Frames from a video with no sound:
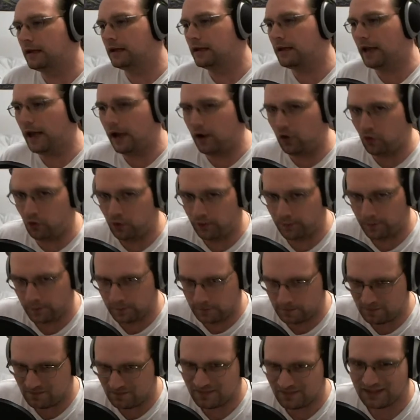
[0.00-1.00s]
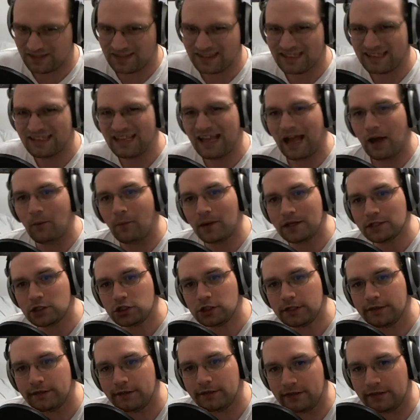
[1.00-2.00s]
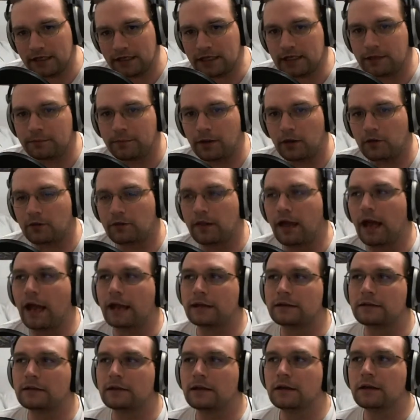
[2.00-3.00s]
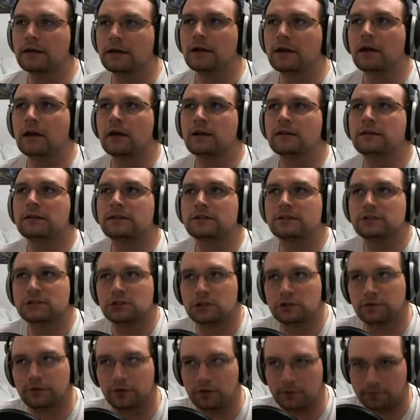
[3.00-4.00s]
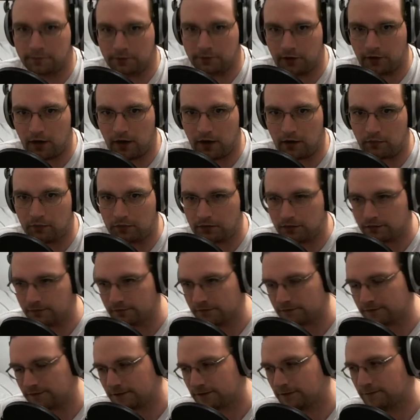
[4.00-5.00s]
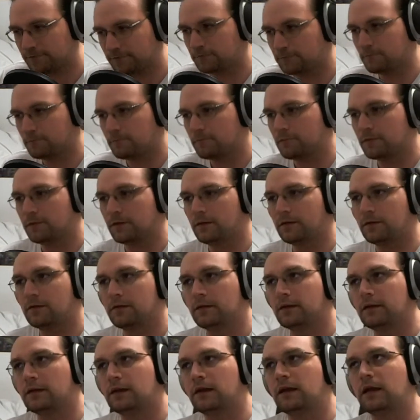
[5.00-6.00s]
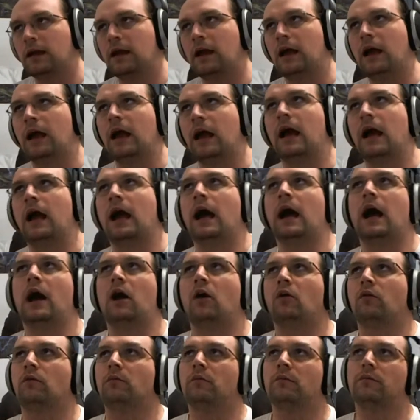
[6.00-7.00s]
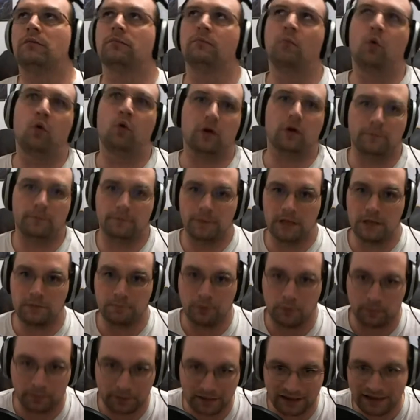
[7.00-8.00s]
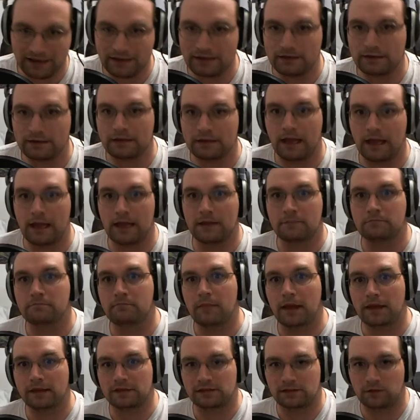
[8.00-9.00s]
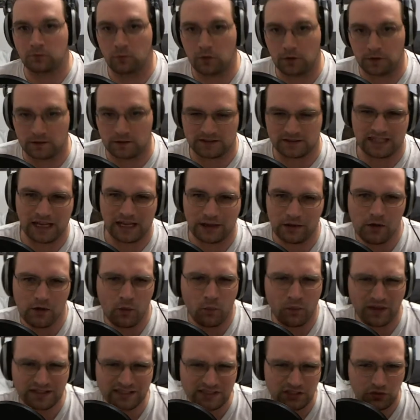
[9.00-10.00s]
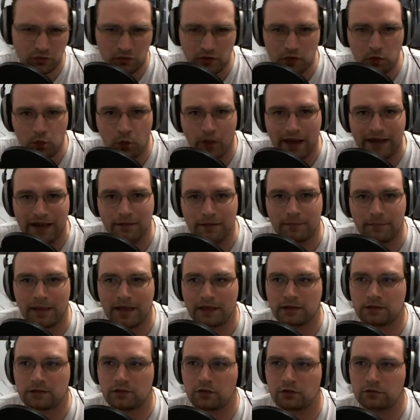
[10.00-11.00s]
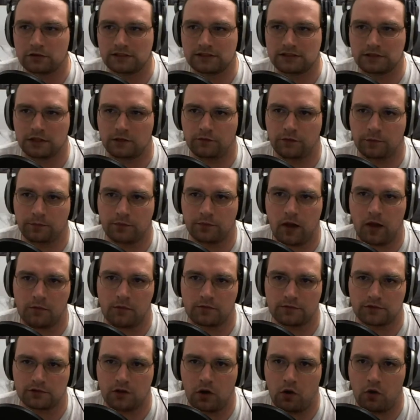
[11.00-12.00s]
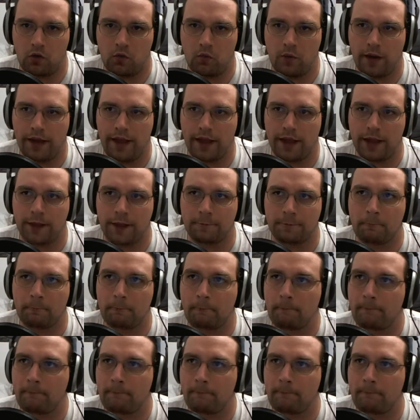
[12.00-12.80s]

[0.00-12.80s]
Now, I want you to think about that. The server problems. How more people playing the game makes it worse. What's the only way to make those server problems go away?